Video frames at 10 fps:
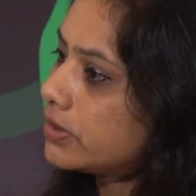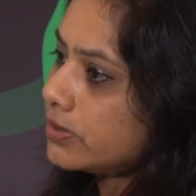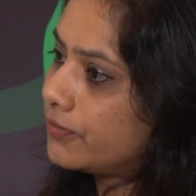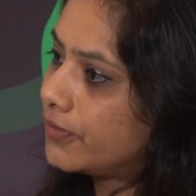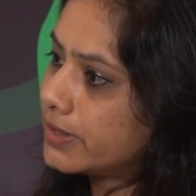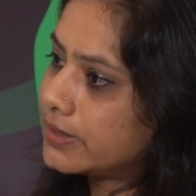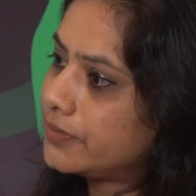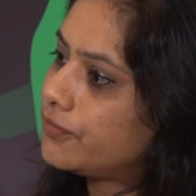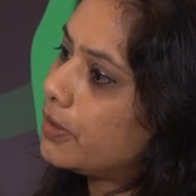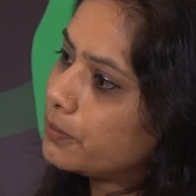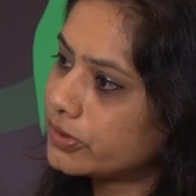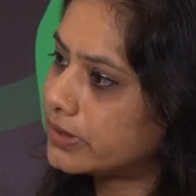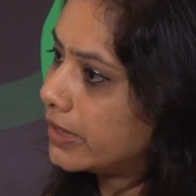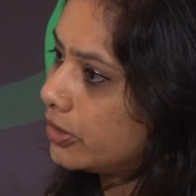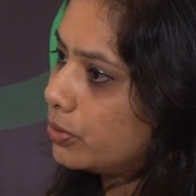So first and foremost,
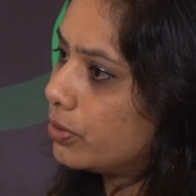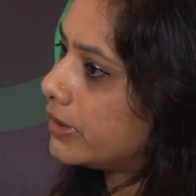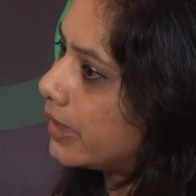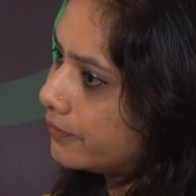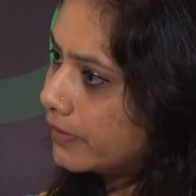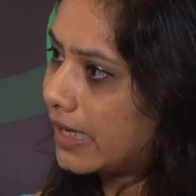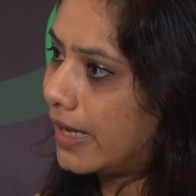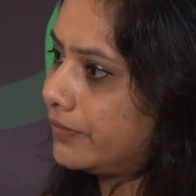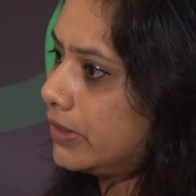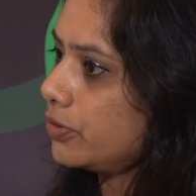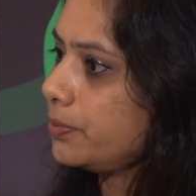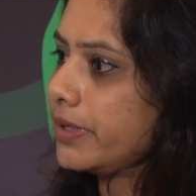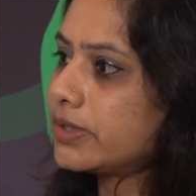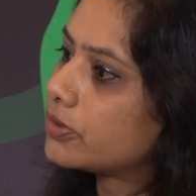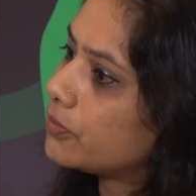they know that we have eco-bricks.